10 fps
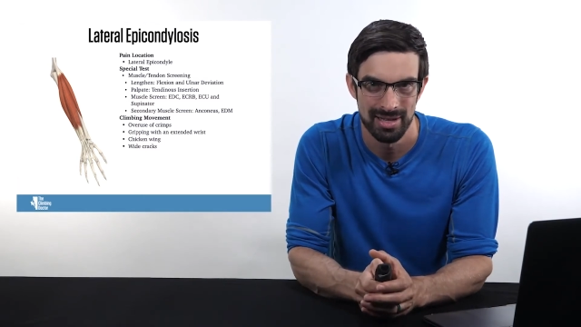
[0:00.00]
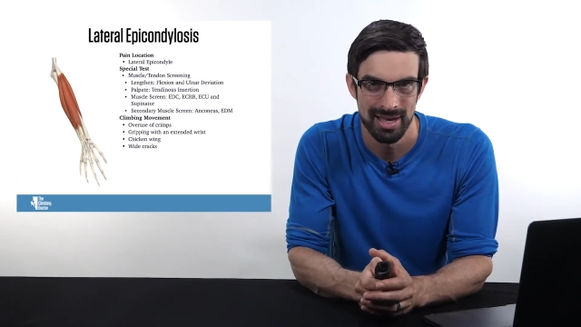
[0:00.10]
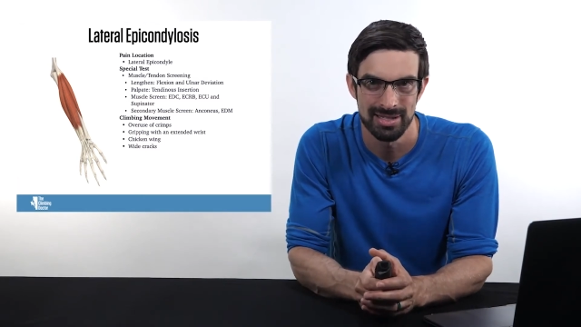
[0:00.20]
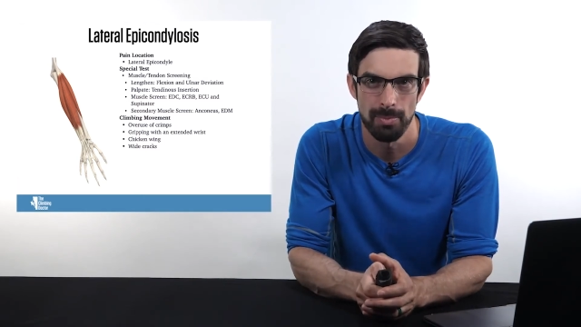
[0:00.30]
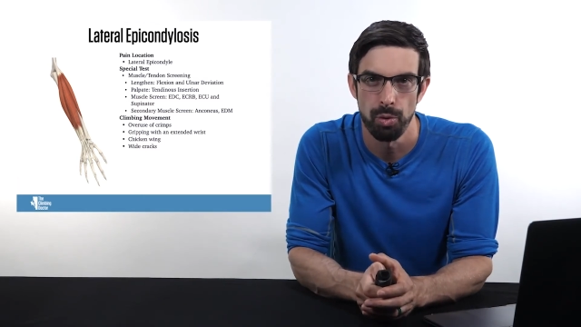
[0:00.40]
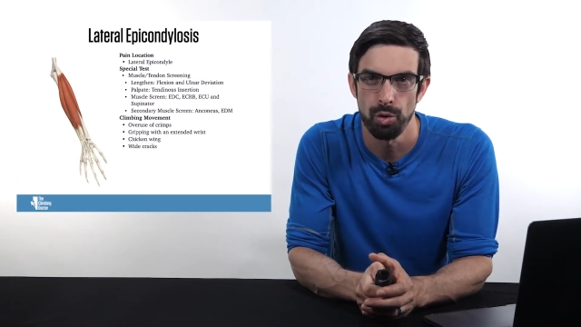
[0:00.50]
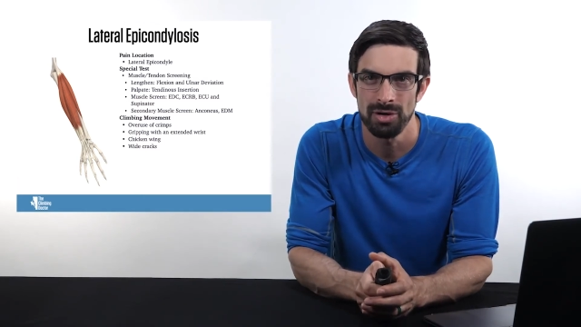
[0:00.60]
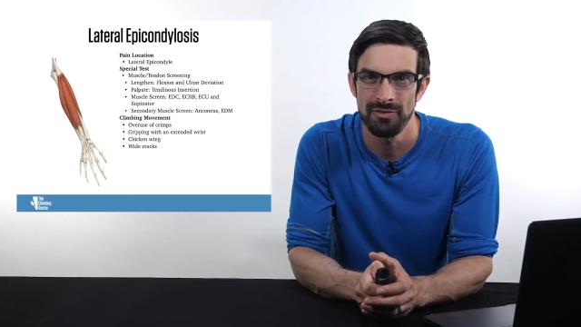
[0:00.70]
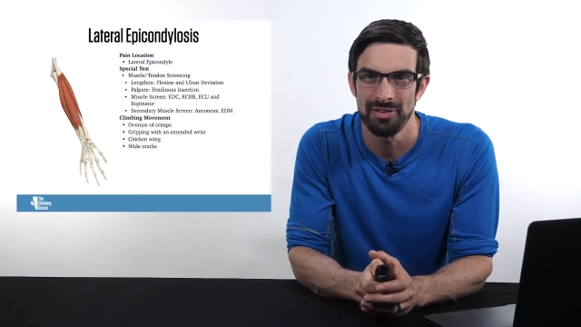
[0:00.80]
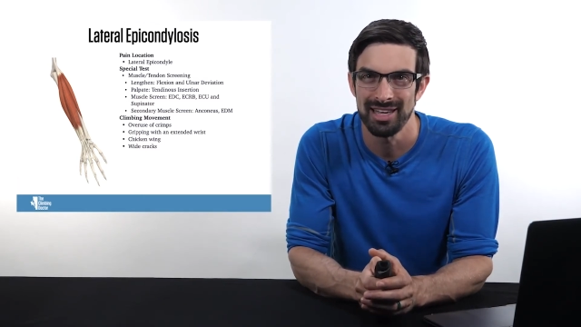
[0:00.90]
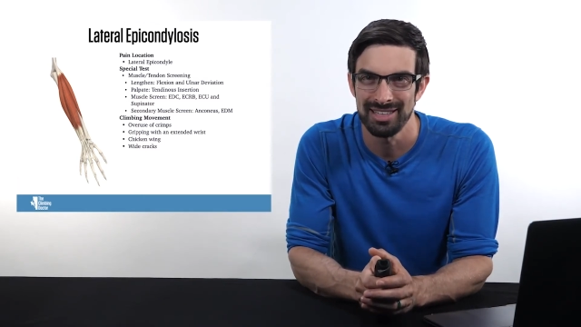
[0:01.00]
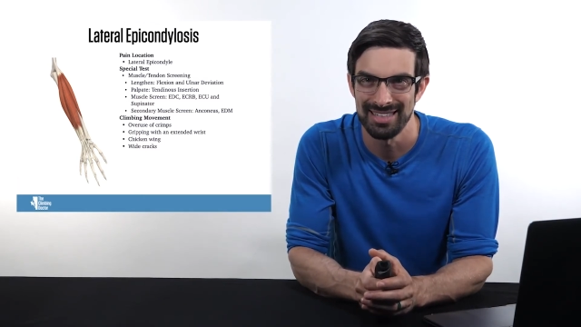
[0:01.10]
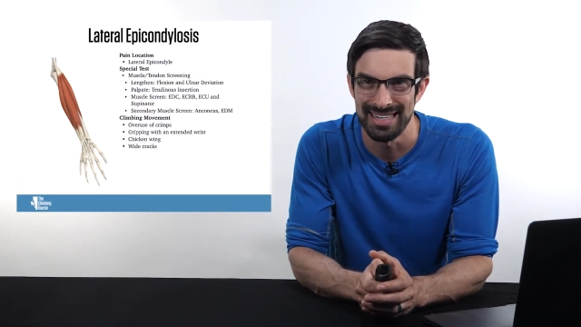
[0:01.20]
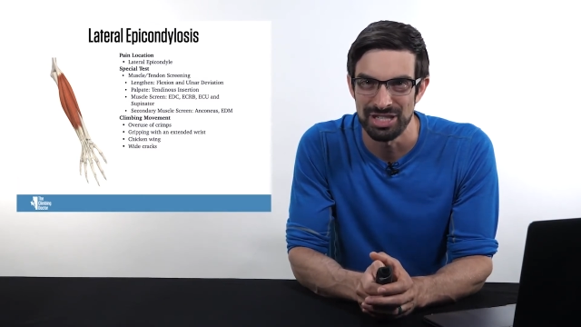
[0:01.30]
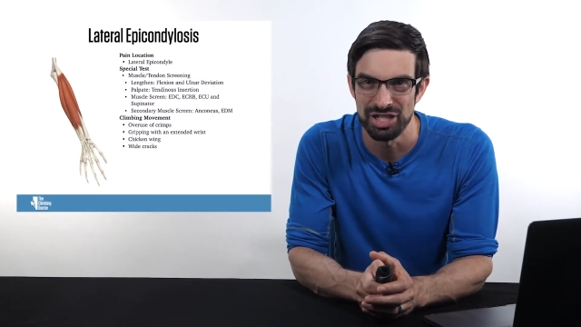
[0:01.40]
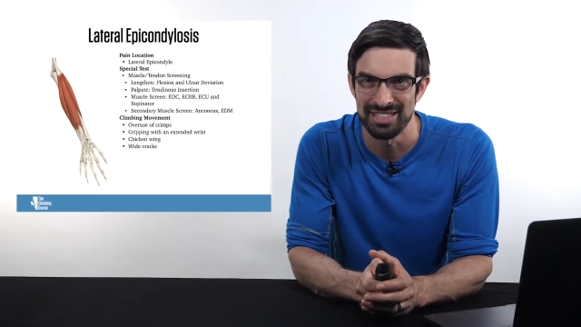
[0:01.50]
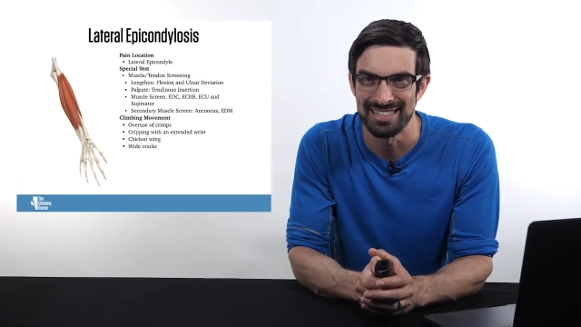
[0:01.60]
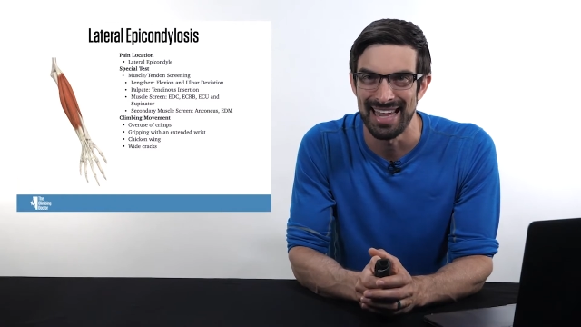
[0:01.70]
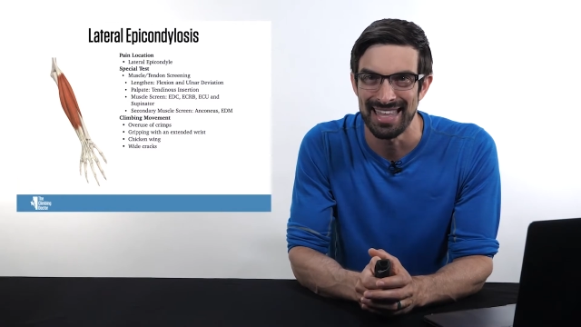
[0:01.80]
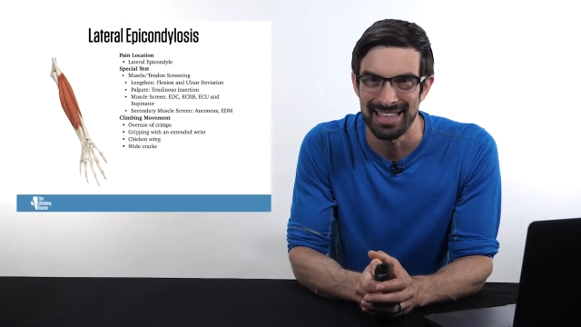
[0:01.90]
it's important for the clinician to
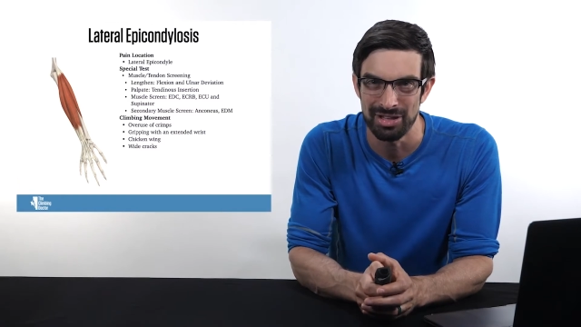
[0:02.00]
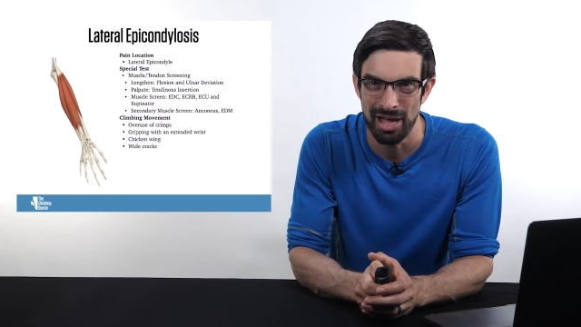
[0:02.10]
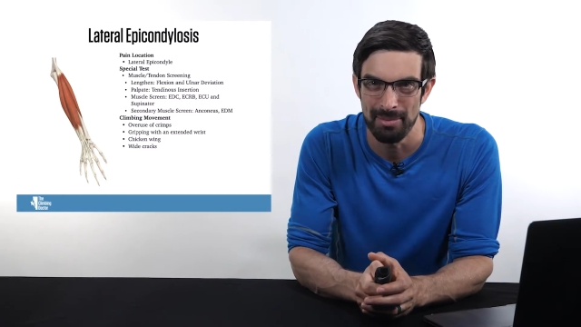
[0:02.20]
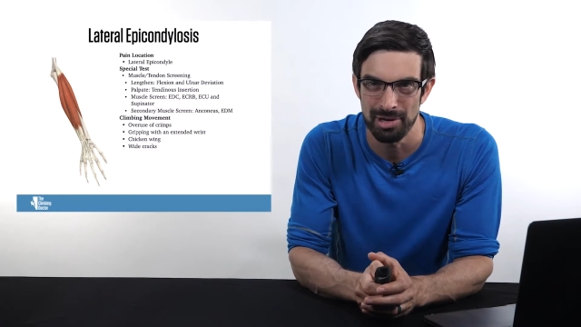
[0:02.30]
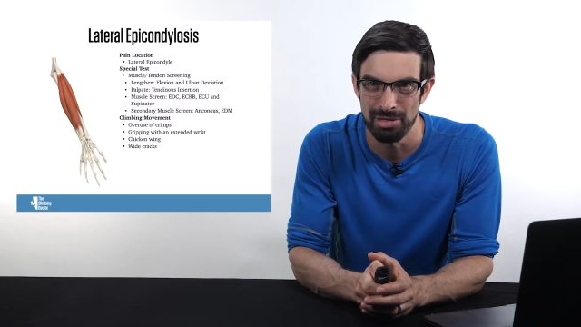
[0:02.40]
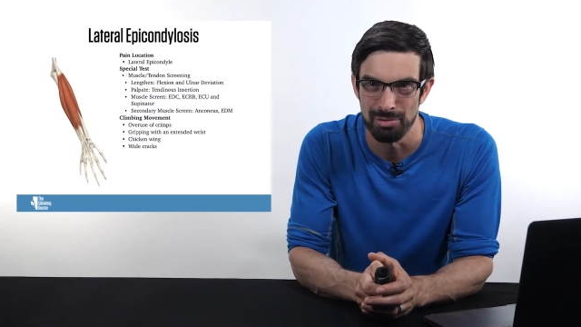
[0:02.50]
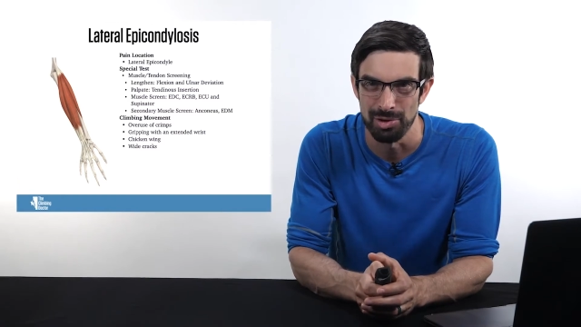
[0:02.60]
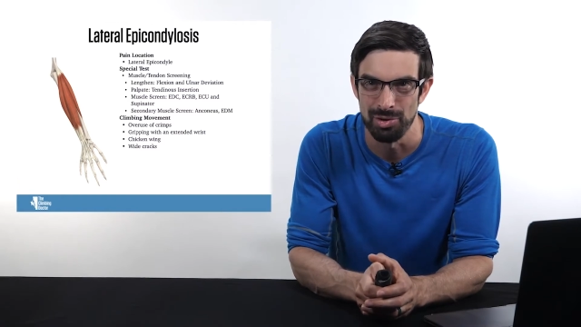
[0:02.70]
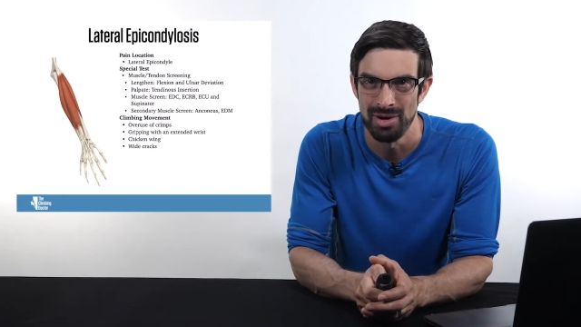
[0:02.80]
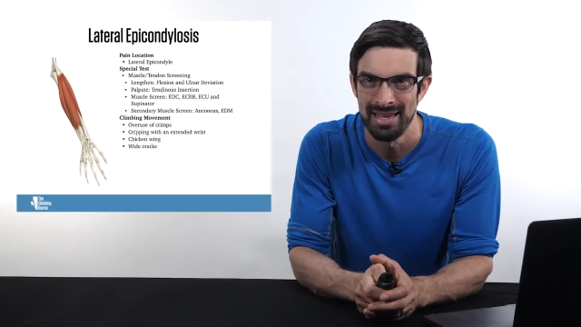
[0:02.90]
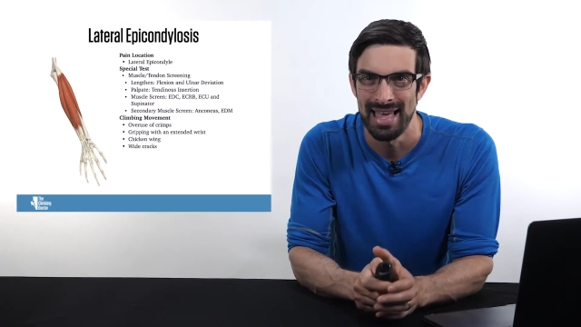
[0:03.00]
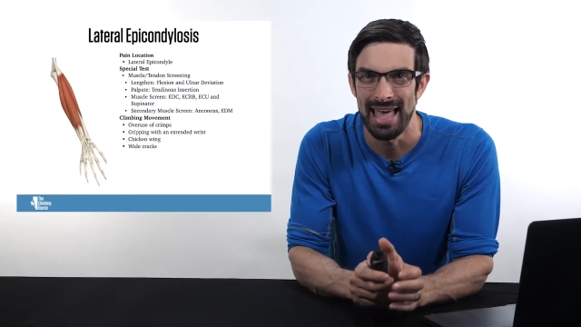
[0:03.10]
take the climber through